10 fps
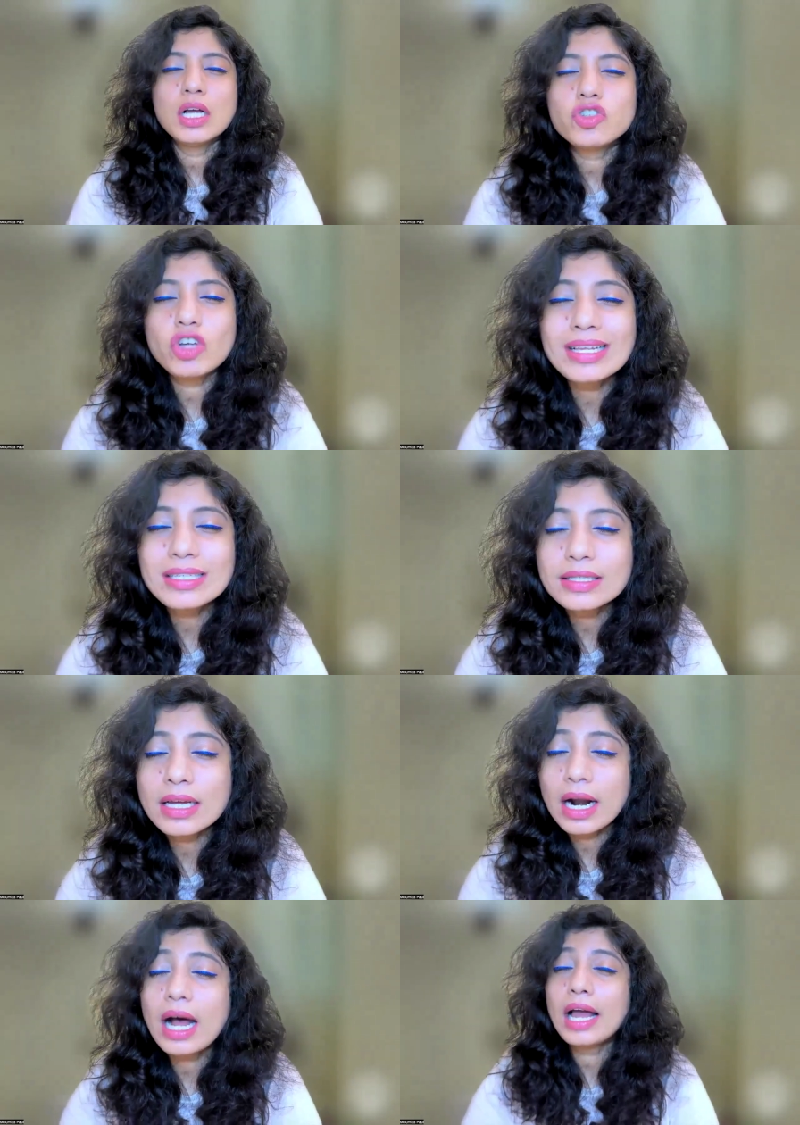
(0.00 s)
chances
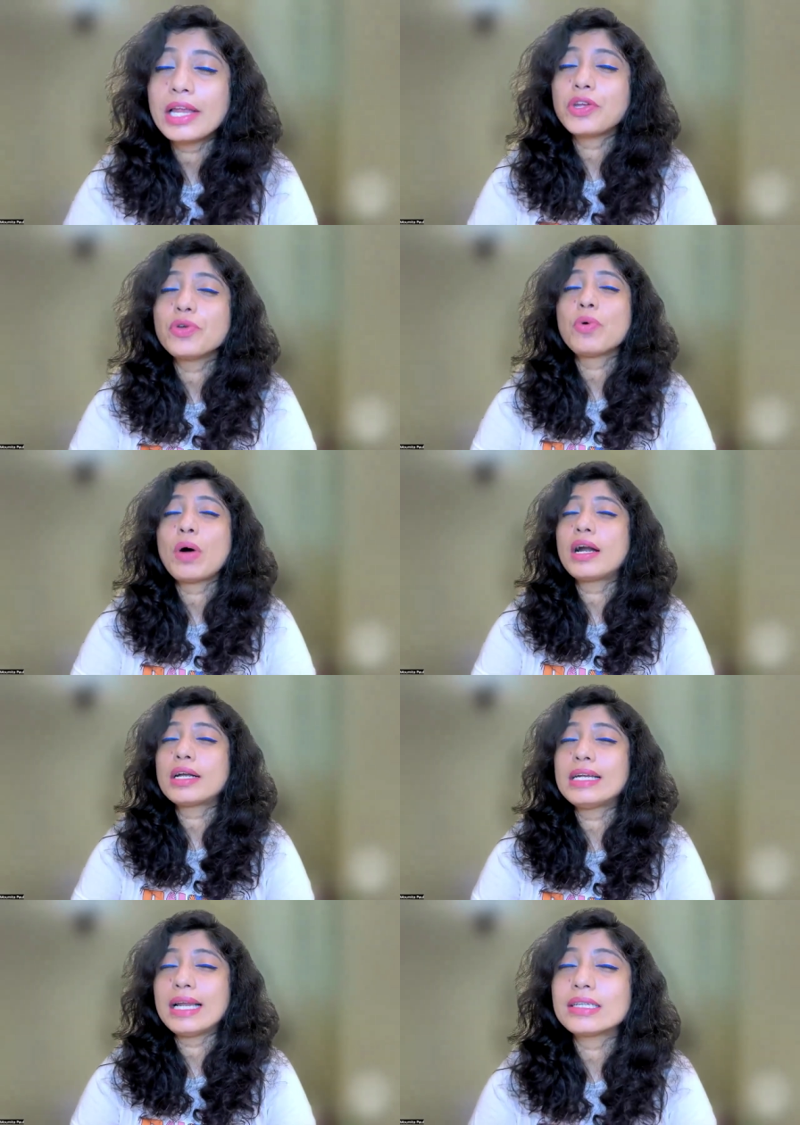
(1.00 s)
are high you are
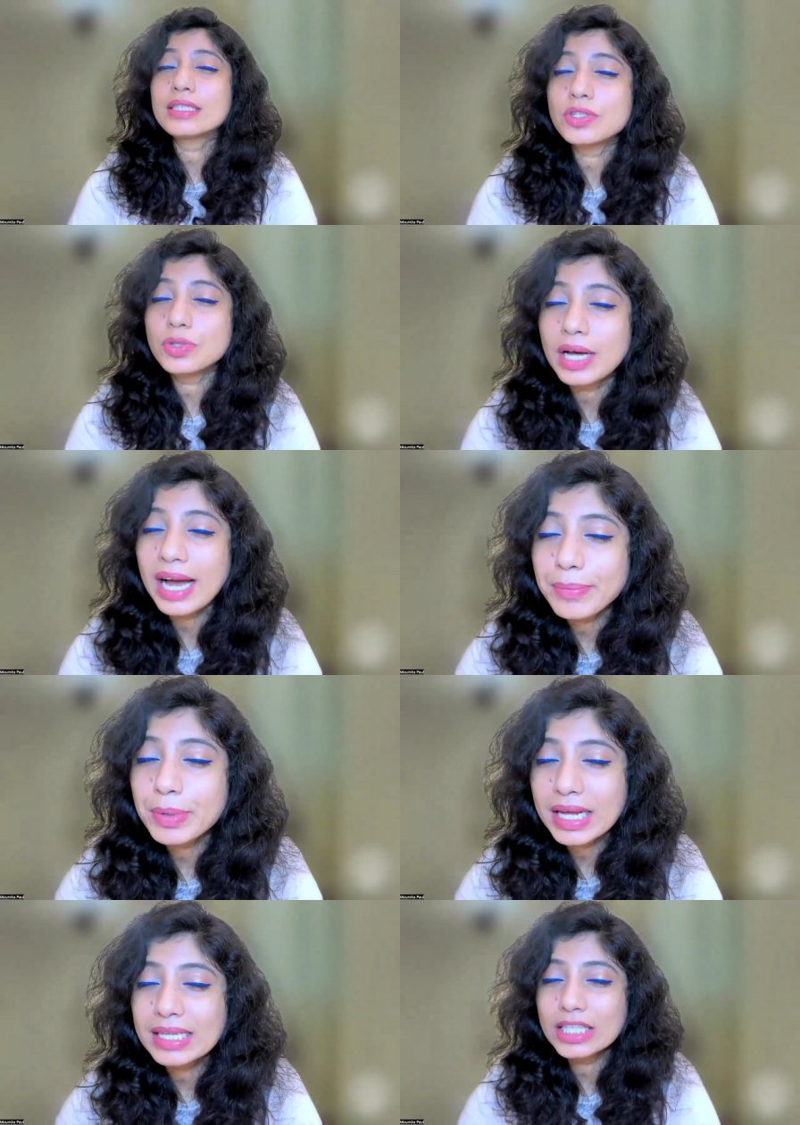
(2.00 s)
connected to the
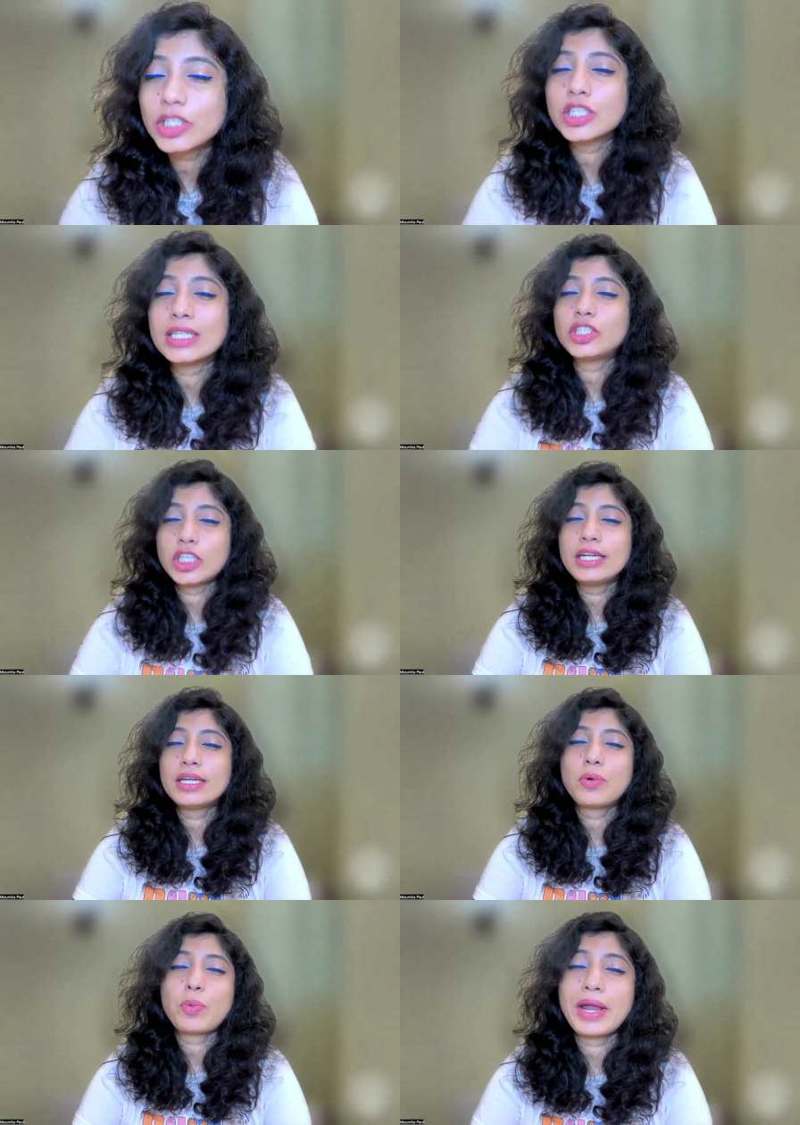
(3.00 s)
hybridization
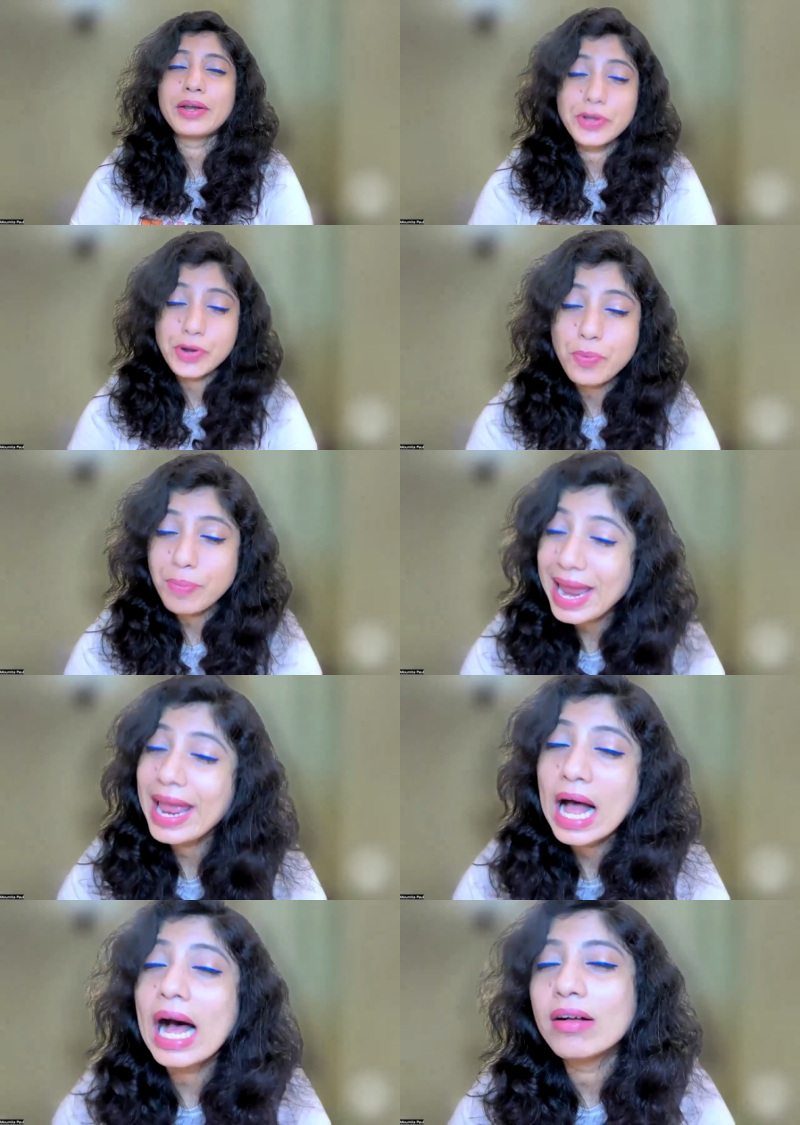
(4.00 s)
agenda where you may
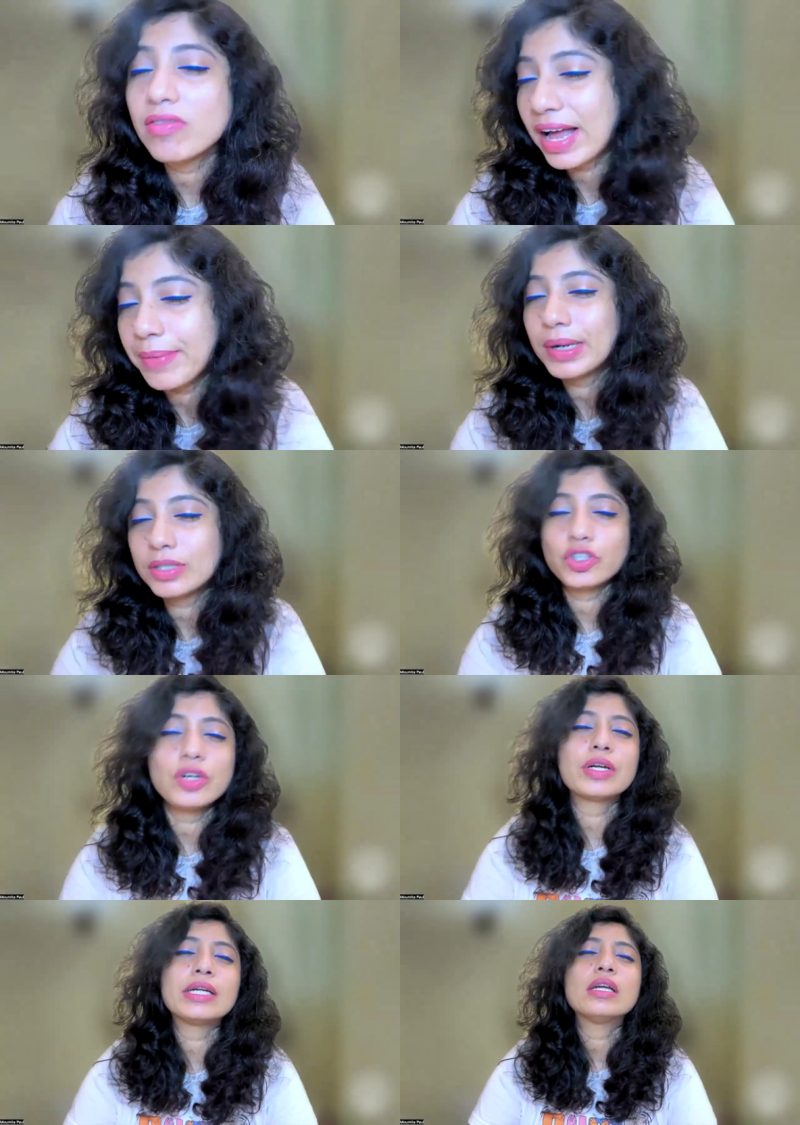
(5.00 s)
have hybrid
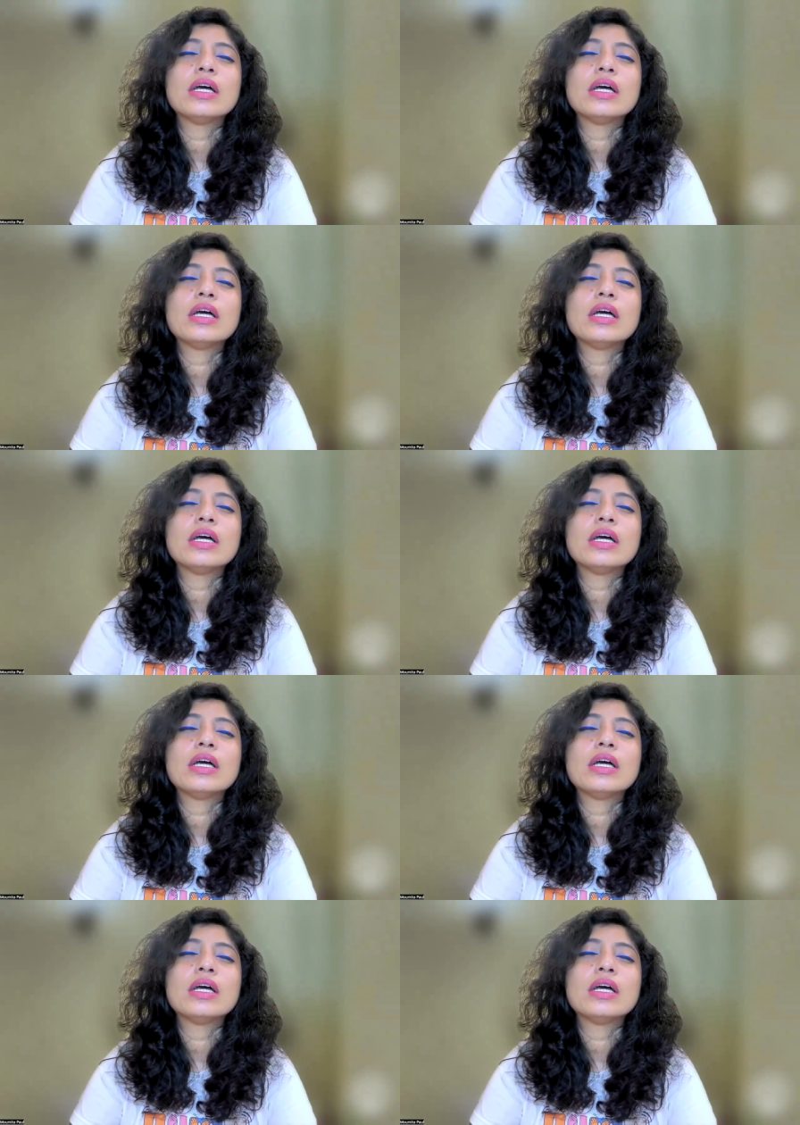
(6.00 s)
children.